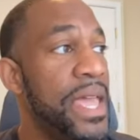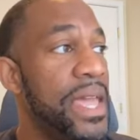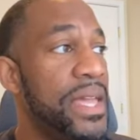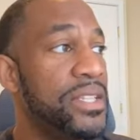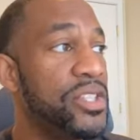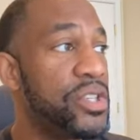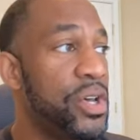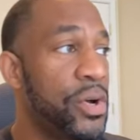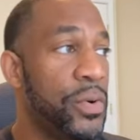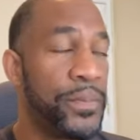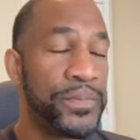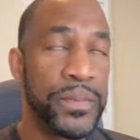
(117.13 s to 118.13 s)
And
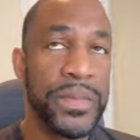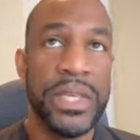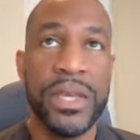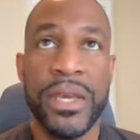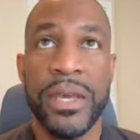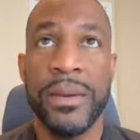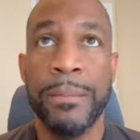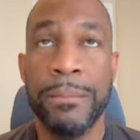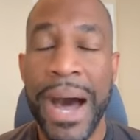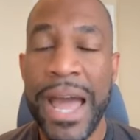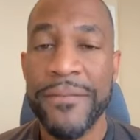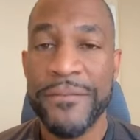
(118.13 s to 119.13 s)
so
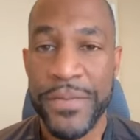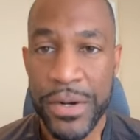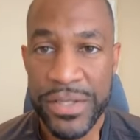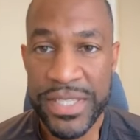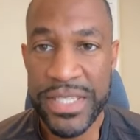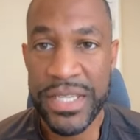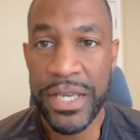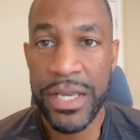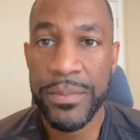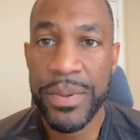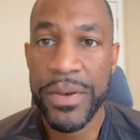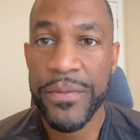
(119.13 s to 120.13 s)
my first
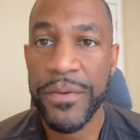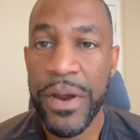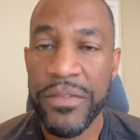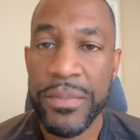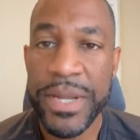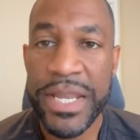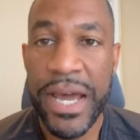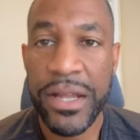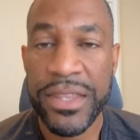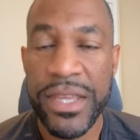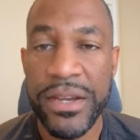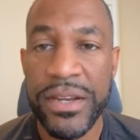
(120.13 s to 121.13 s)
tip for everybody
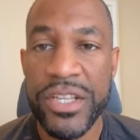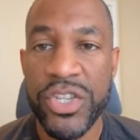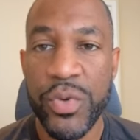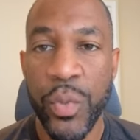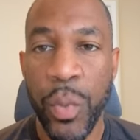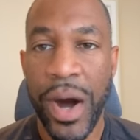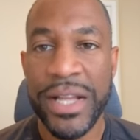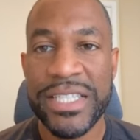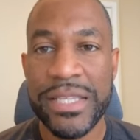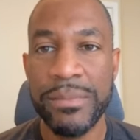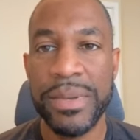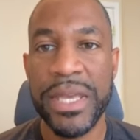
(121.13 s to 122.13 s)
out there is you want
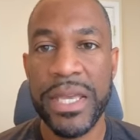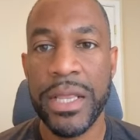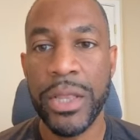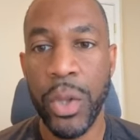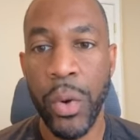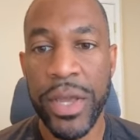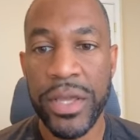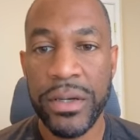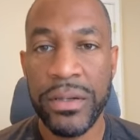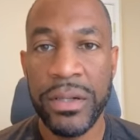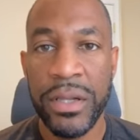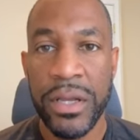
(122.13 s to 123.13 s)
to be
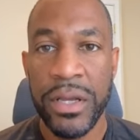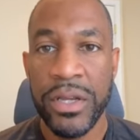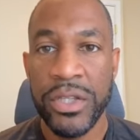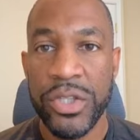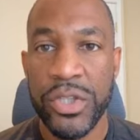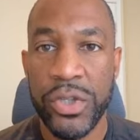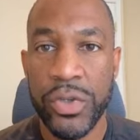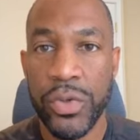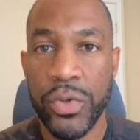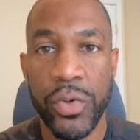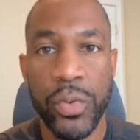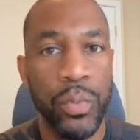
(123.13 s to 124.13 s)
loyal
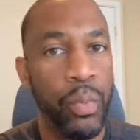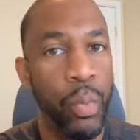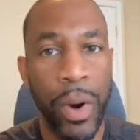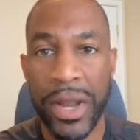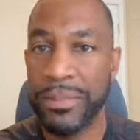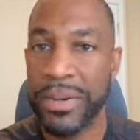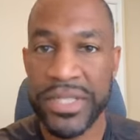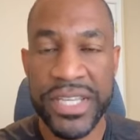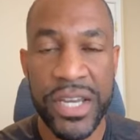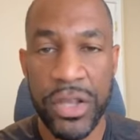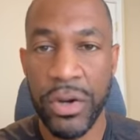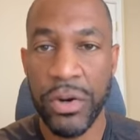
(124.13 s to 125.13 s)
to one
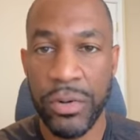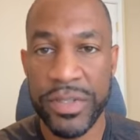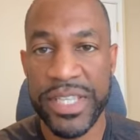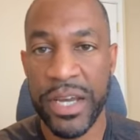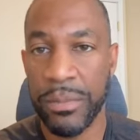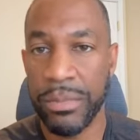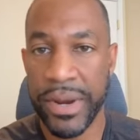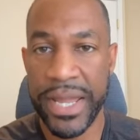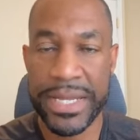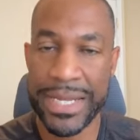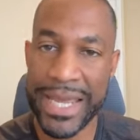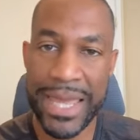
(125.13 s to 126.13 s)
particular hotel
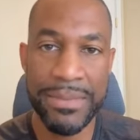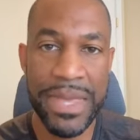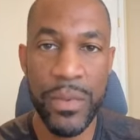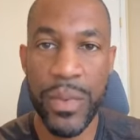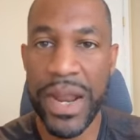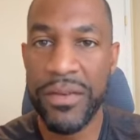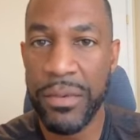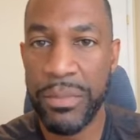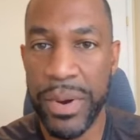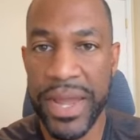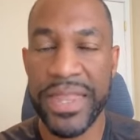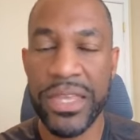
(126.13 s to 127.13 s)
brand, and it can be whatever
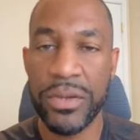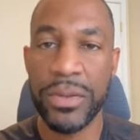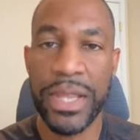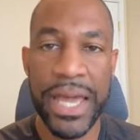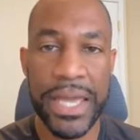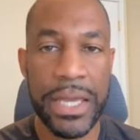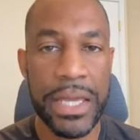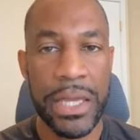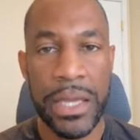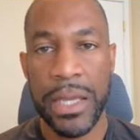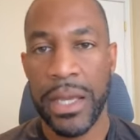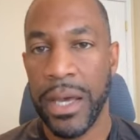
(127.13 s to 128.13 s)
brand that you like.
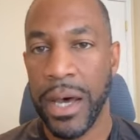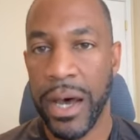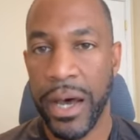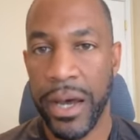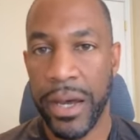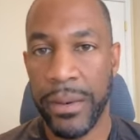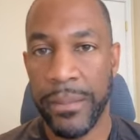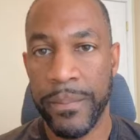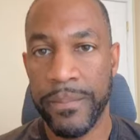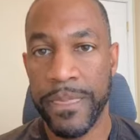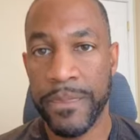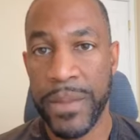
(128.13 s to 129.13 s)

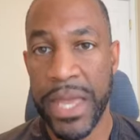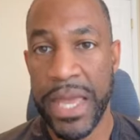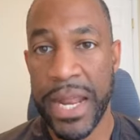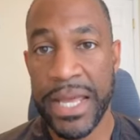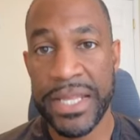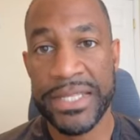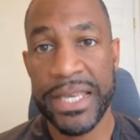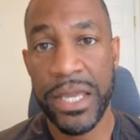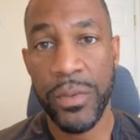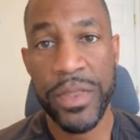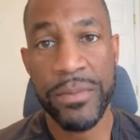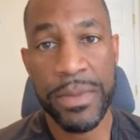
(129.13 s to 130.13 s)
Um, and I could tell
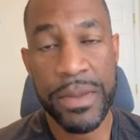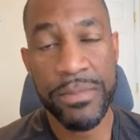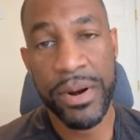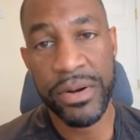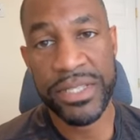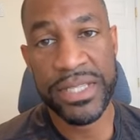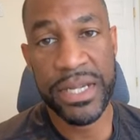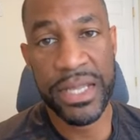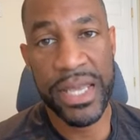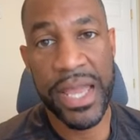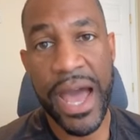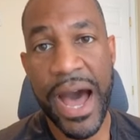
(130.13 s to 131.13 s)
you with me
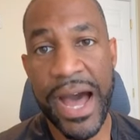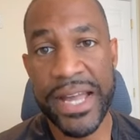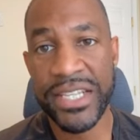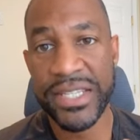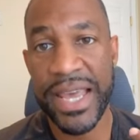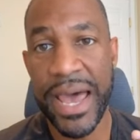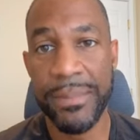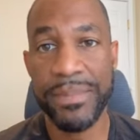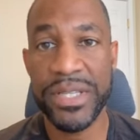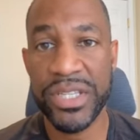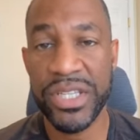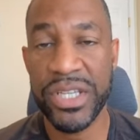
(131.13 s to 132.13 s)
personally, I just
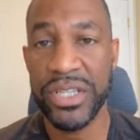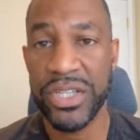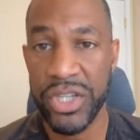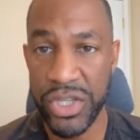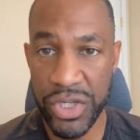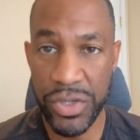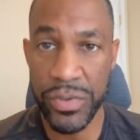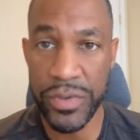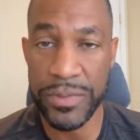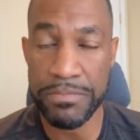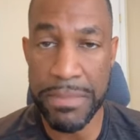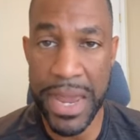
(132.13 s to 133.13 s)
happened to
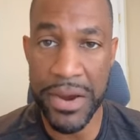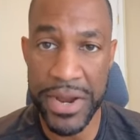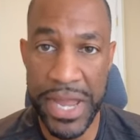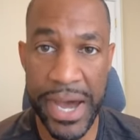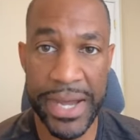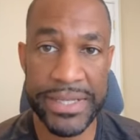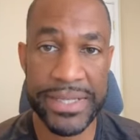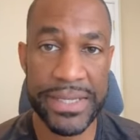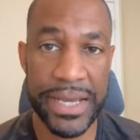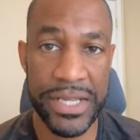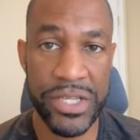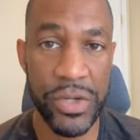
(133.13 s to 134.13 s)
choose Marriott.
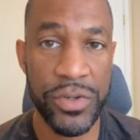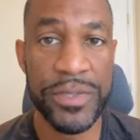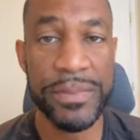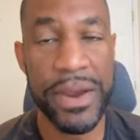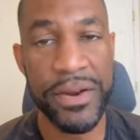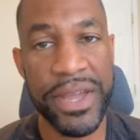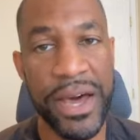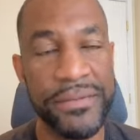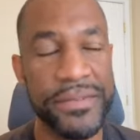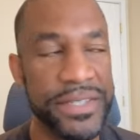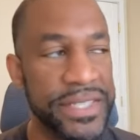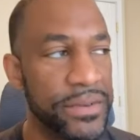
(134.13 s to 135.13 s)
I chose
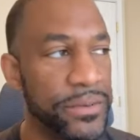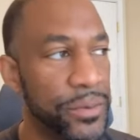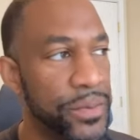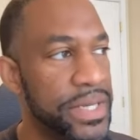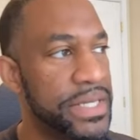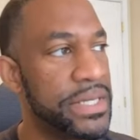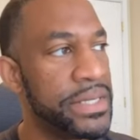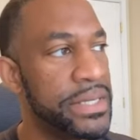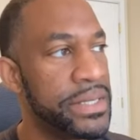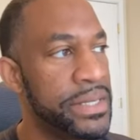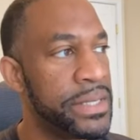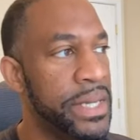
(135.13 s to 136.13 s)
Marriott for several
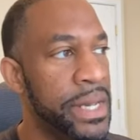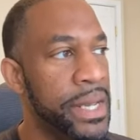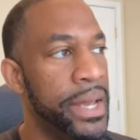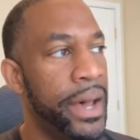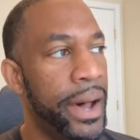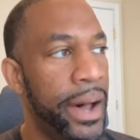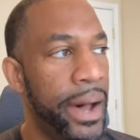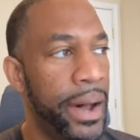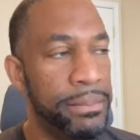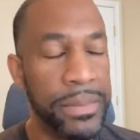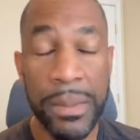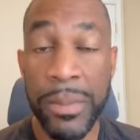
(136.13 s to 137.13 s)
reasons.
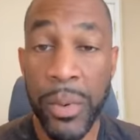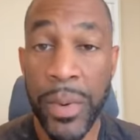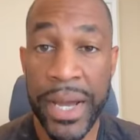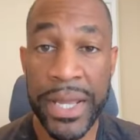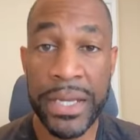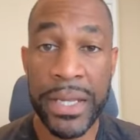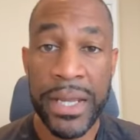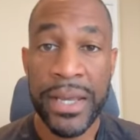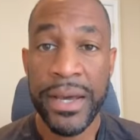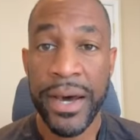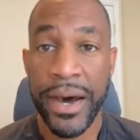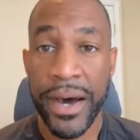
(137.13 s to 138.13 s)
Um, number one,
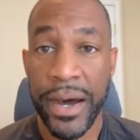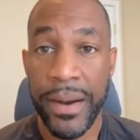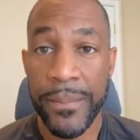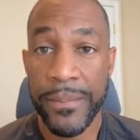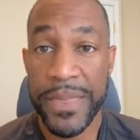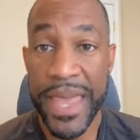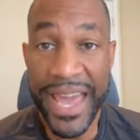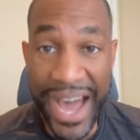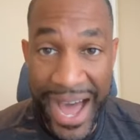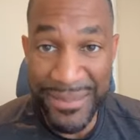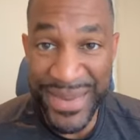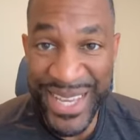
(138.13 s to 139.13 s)
um, they
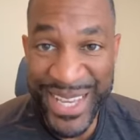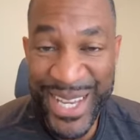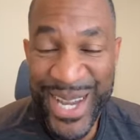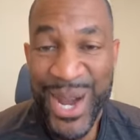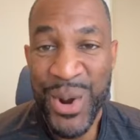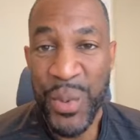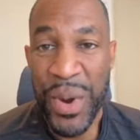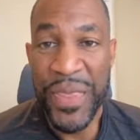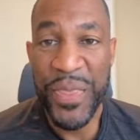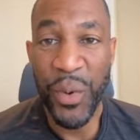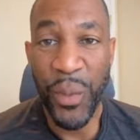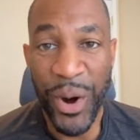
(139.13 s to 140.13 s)
got me
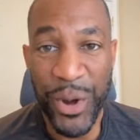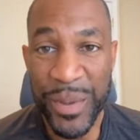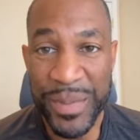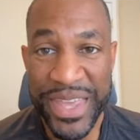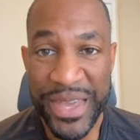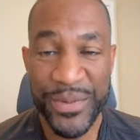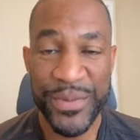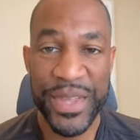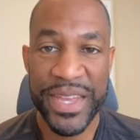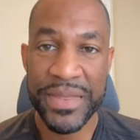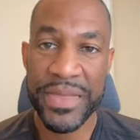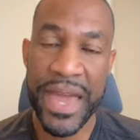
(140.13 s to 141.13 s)
with the welcome
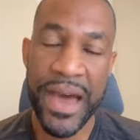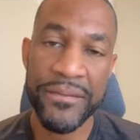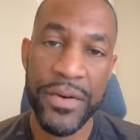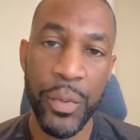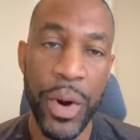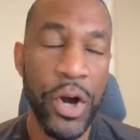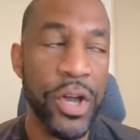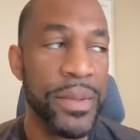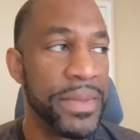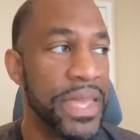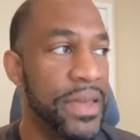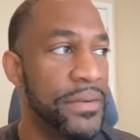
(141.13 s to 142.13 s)
gift. They have a
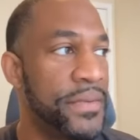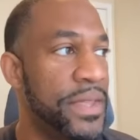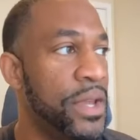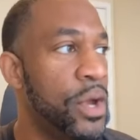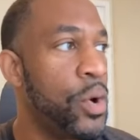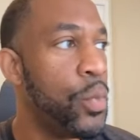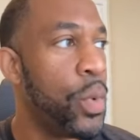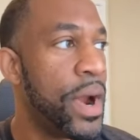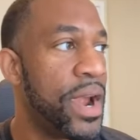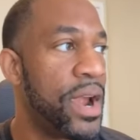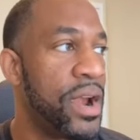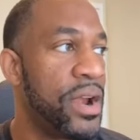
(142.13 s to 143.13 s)
welcome gift
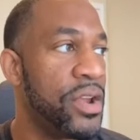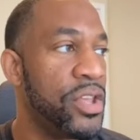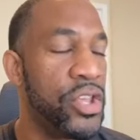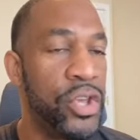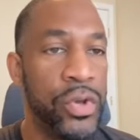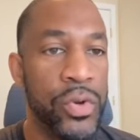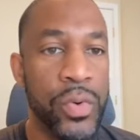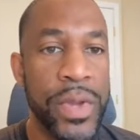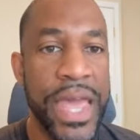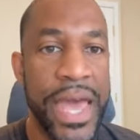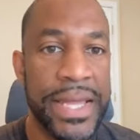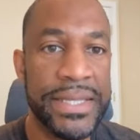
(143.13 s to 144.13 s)
where
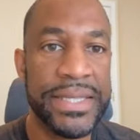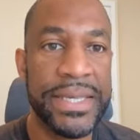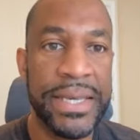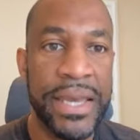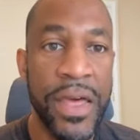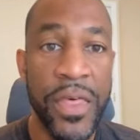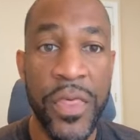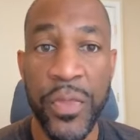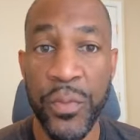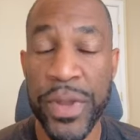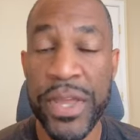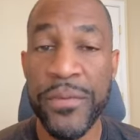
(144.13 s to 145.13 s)
you get
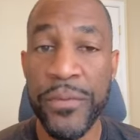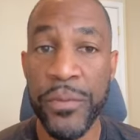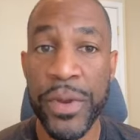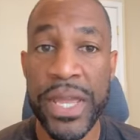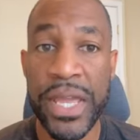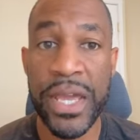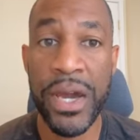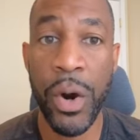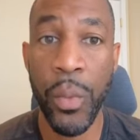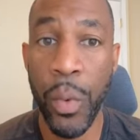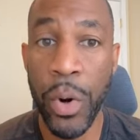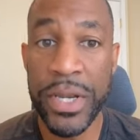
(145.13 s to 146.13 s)
three
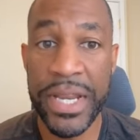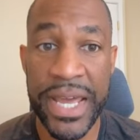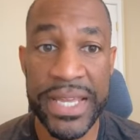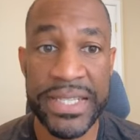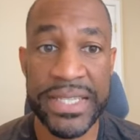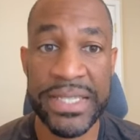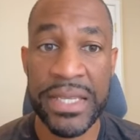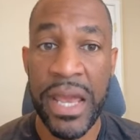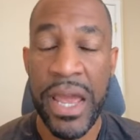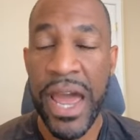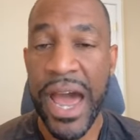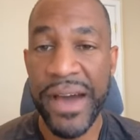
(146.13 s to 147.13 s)
free award
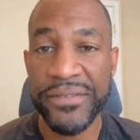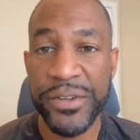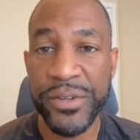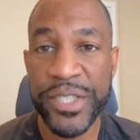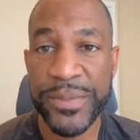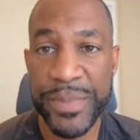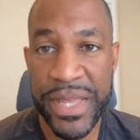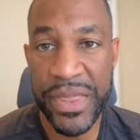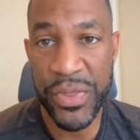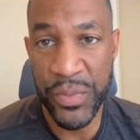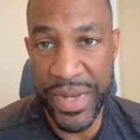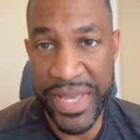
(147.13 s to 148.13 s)
nights after you
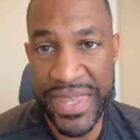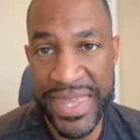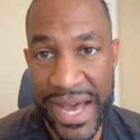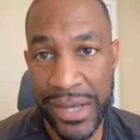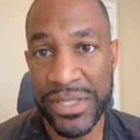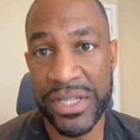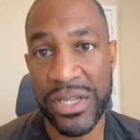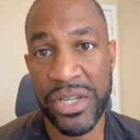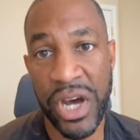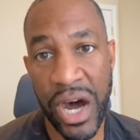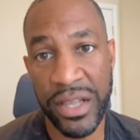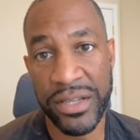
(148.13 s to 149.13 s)
spend three
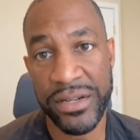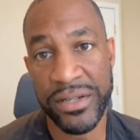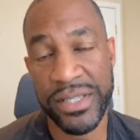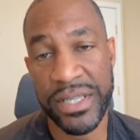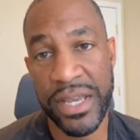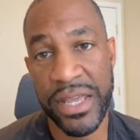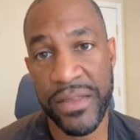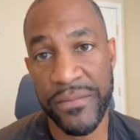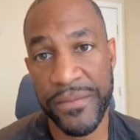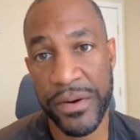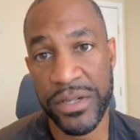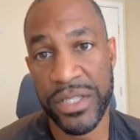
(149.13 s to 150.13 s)
thousand dollars in
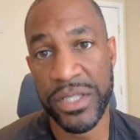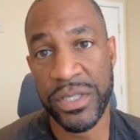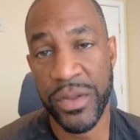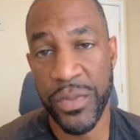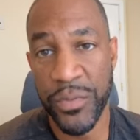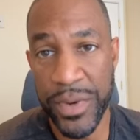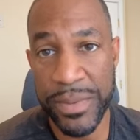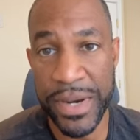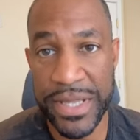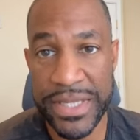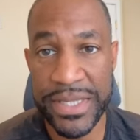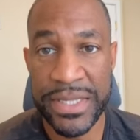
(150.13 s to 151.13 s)
the first three
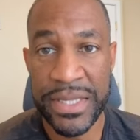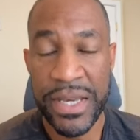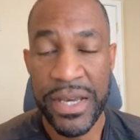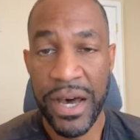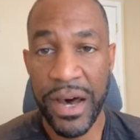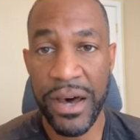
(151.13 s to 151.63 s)
months